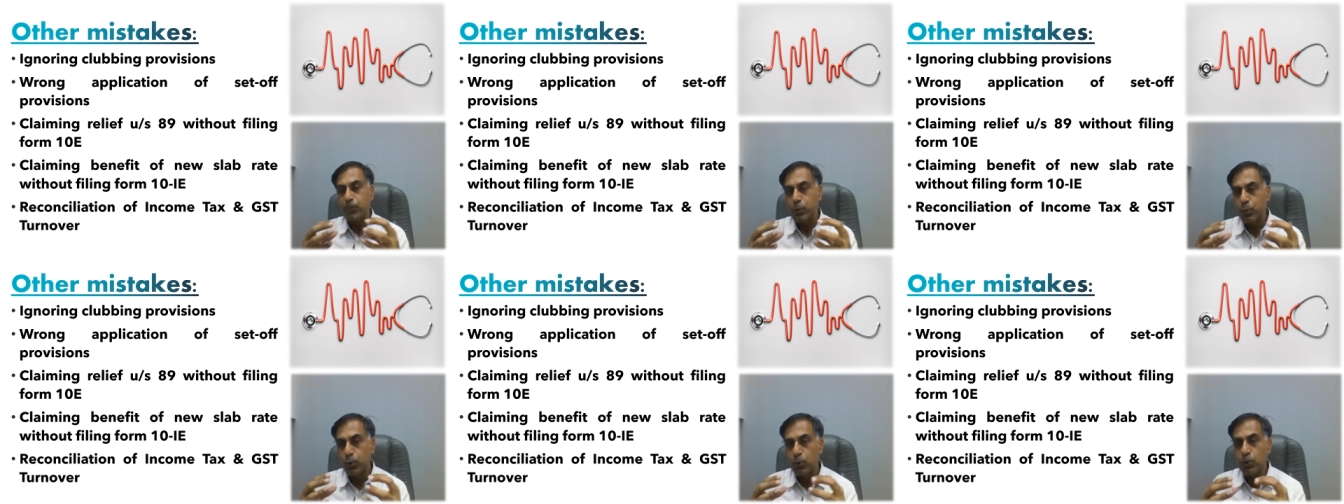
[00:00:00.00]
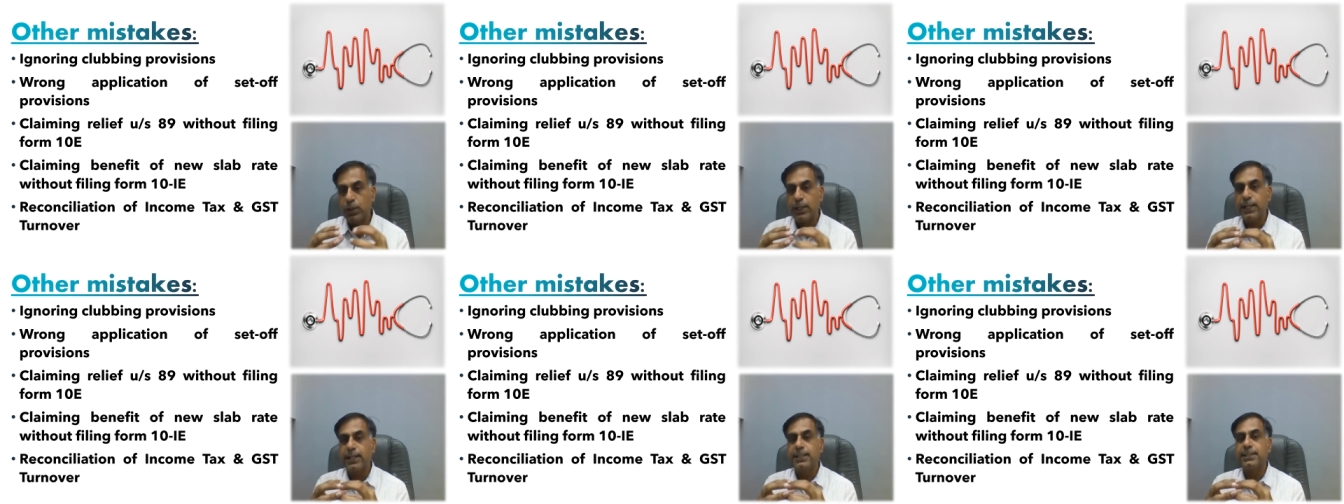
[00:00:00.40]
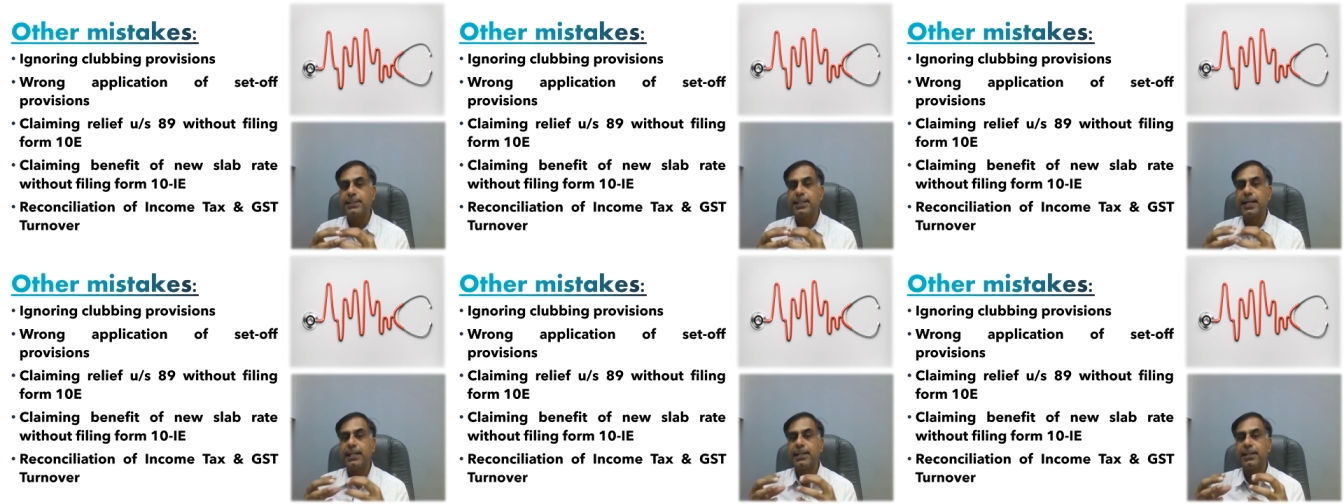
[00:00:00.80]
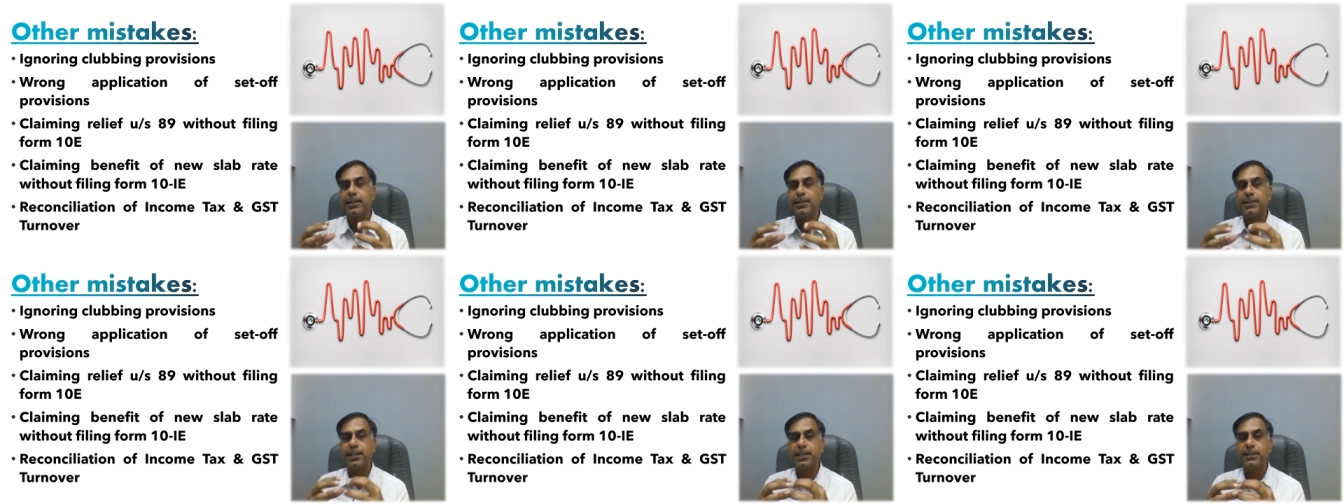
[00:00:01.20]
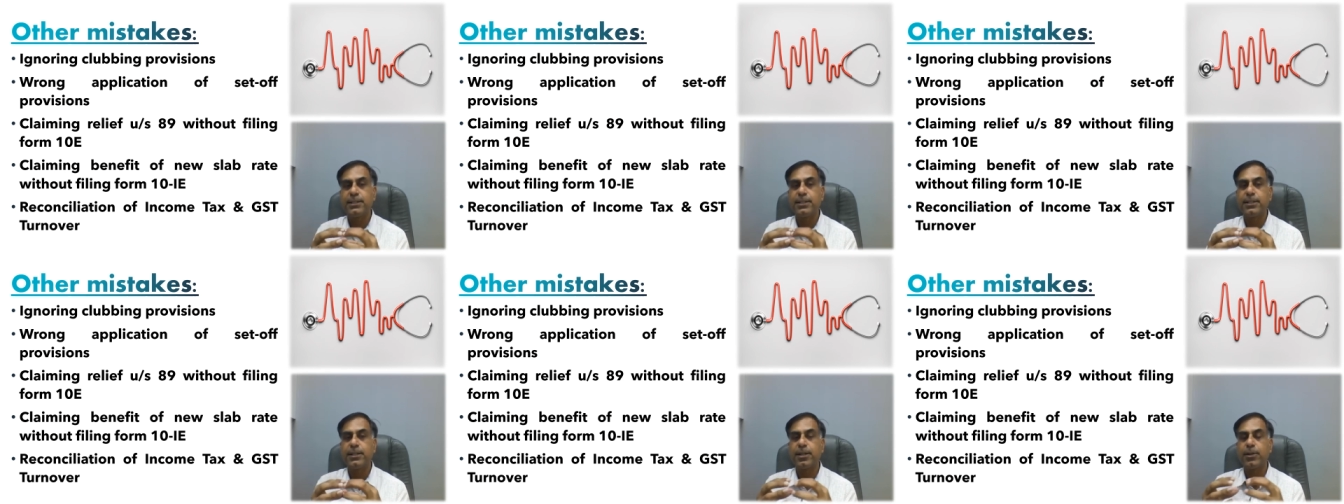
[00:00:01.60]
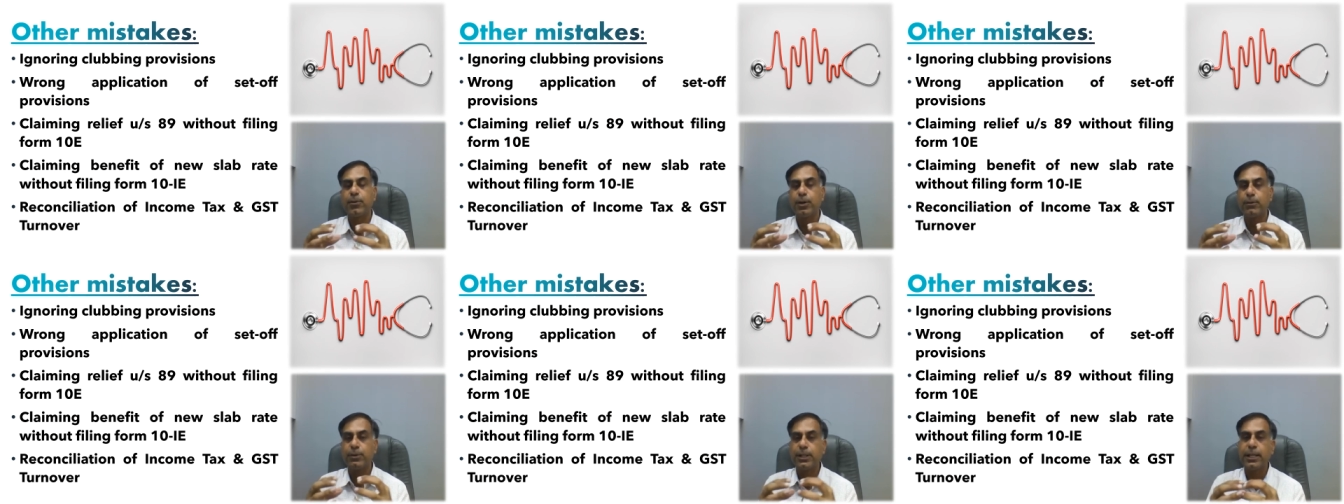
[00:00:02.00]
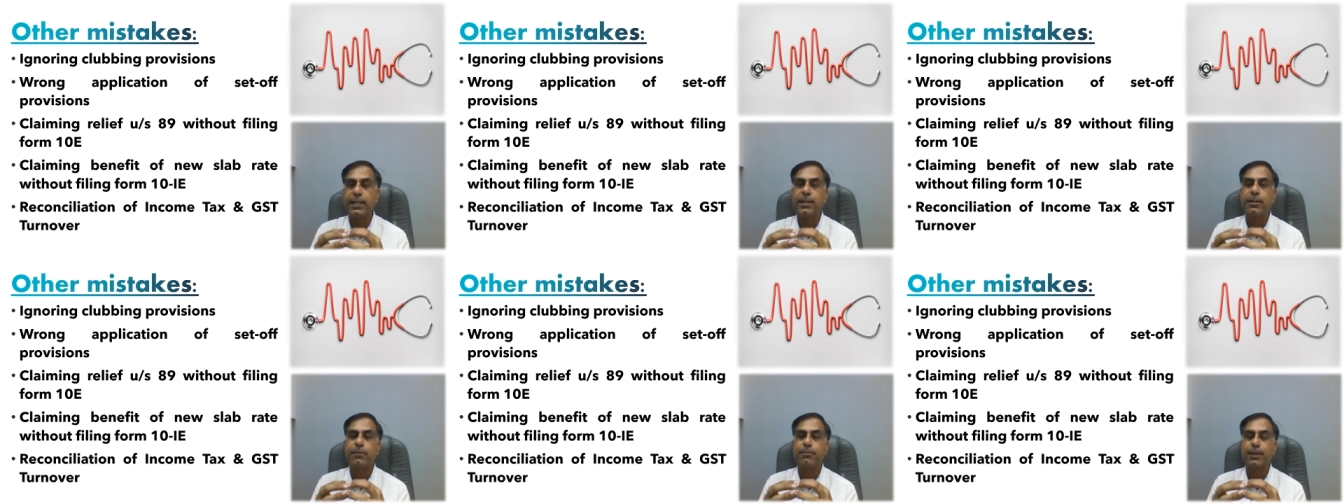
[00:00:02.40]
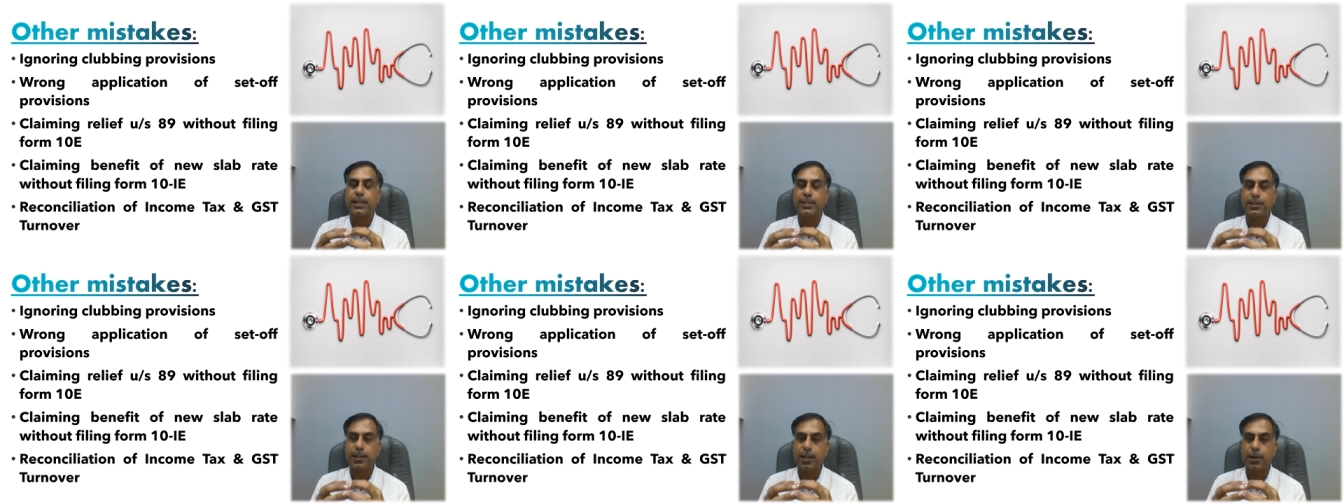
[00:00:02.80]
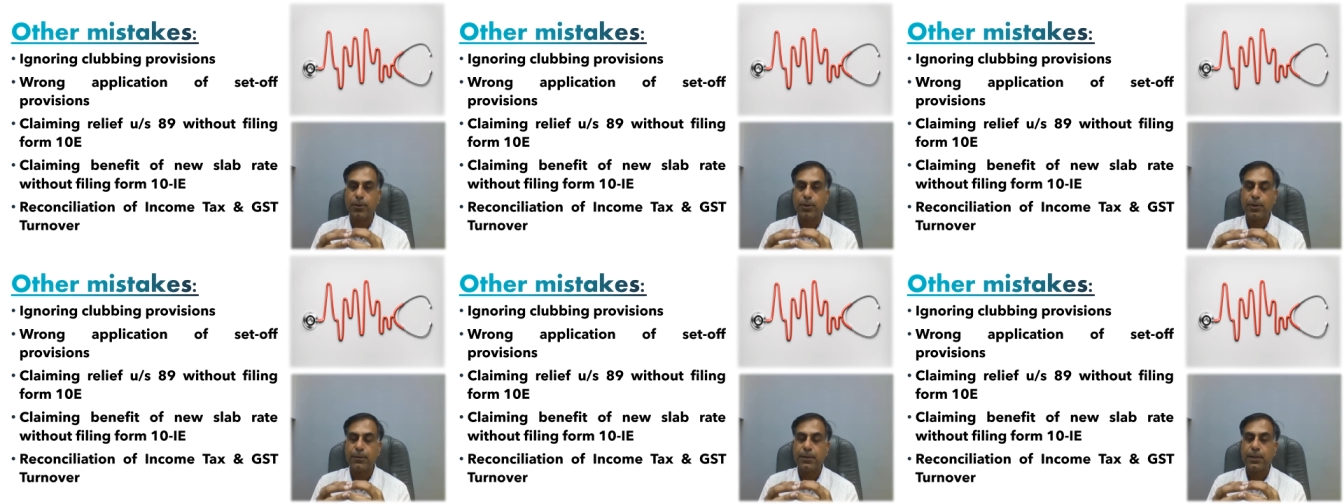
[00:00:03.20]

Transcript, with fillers: don't reconcile their GST turnover with the income tax turnover.